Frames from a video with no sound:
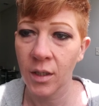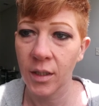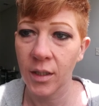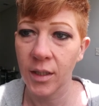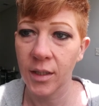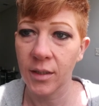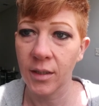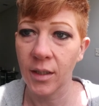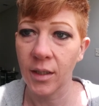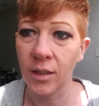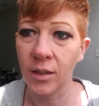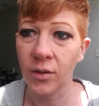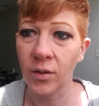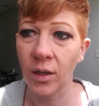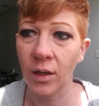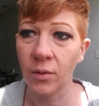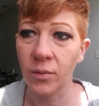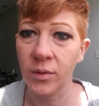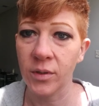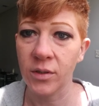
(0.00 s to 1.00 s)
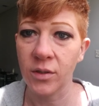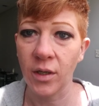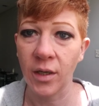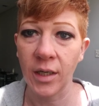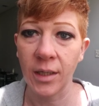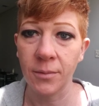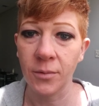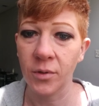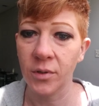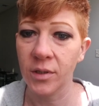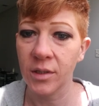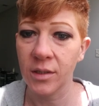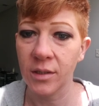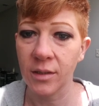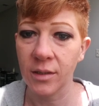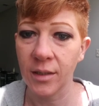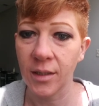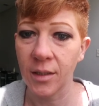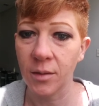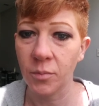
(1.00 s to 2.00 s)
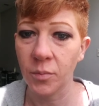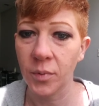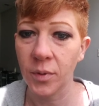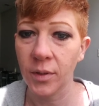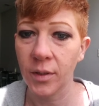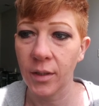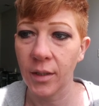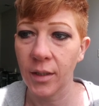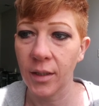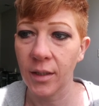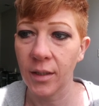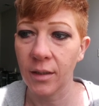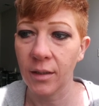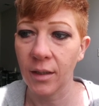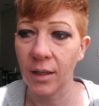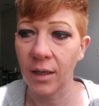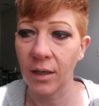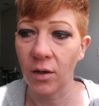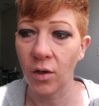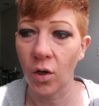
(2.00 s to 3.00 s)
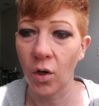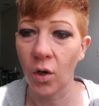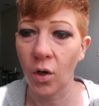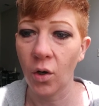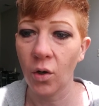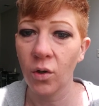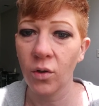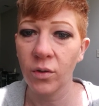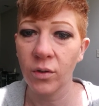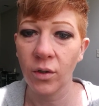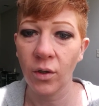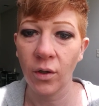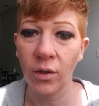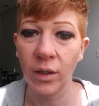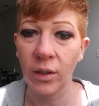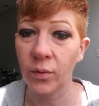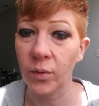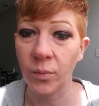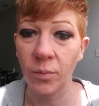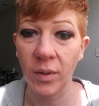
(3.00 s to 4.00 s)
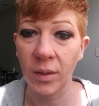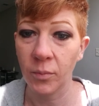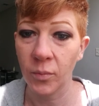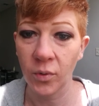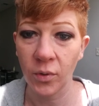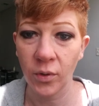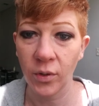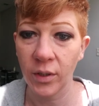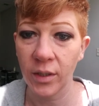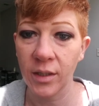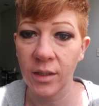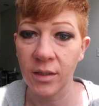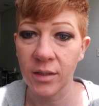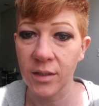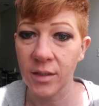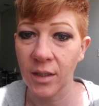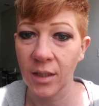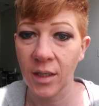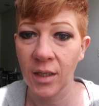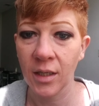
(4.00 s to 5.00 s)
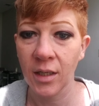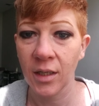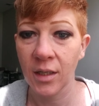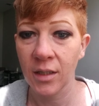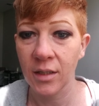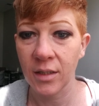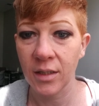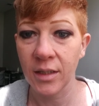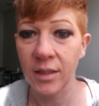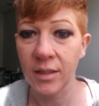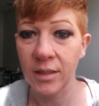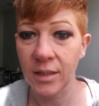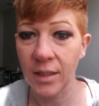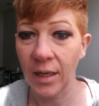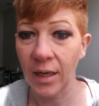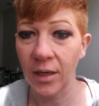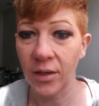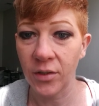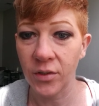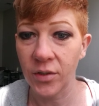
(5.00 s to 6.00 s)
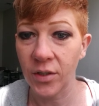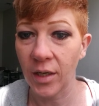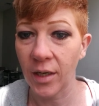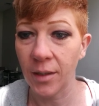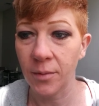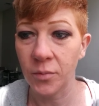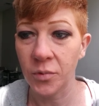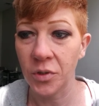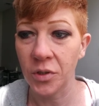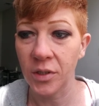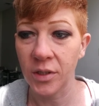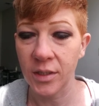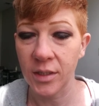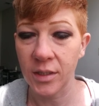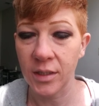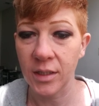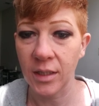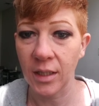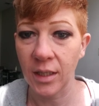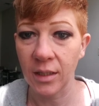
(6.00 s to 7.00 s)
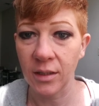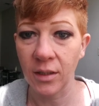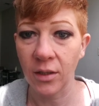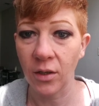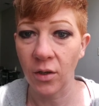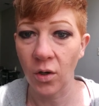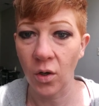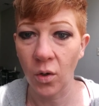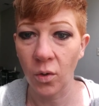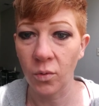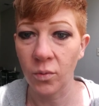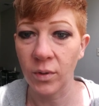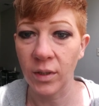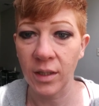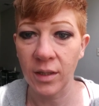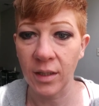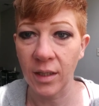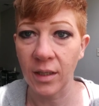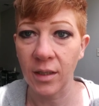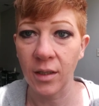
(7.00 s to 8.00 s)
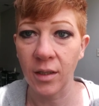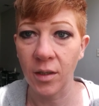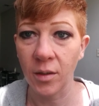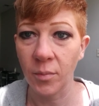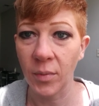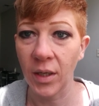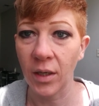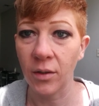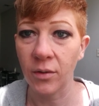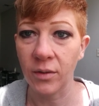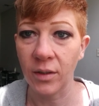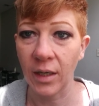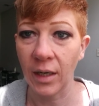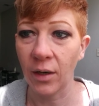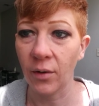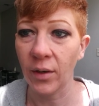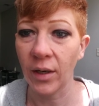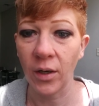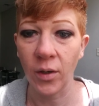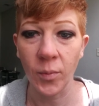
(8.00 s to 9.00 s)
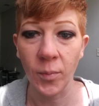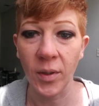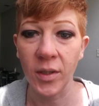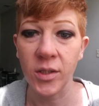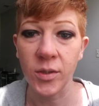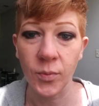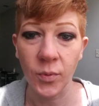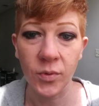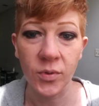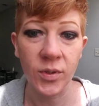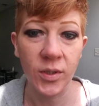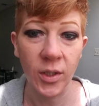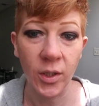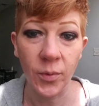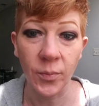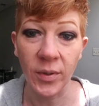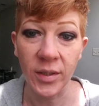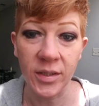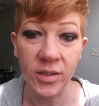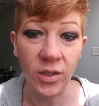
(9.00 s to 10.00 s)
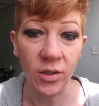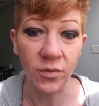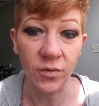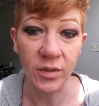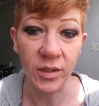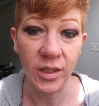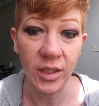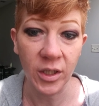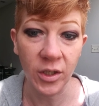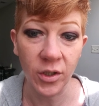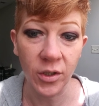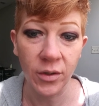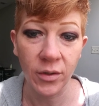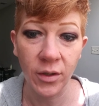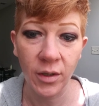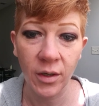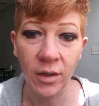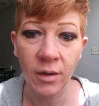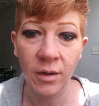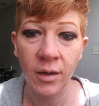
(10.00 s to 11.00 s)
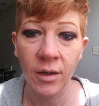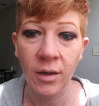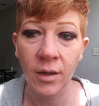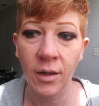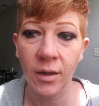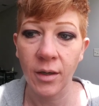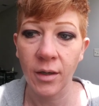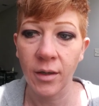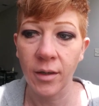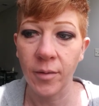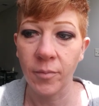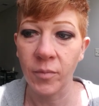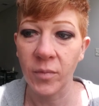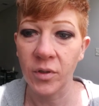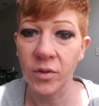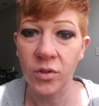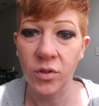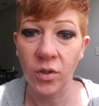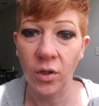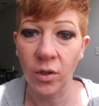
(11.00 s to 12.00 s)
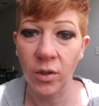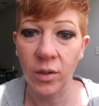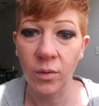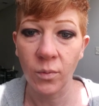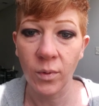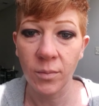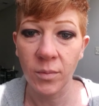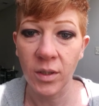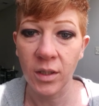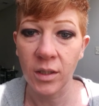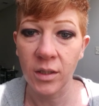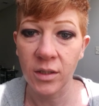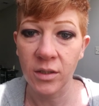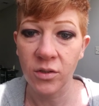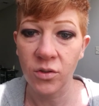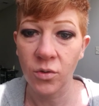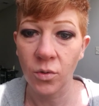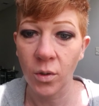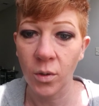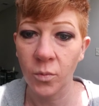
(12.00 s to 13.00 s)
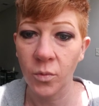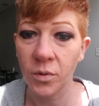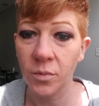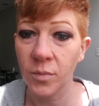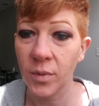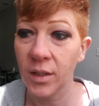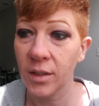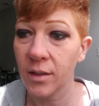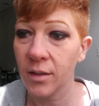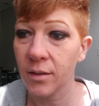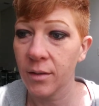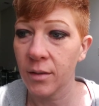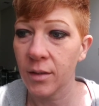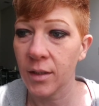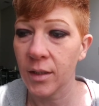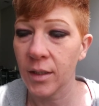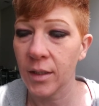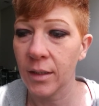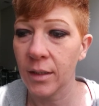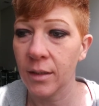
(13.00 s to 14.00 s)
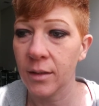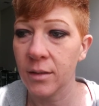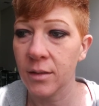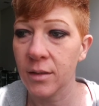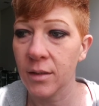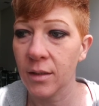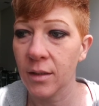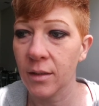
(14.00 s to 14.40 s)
in there. I was not able to sleep at all, and all I remember is the entire time just sitting there only thinking about, now how am I supposed to kill myself in here? There's 30 women in this dorm with me, and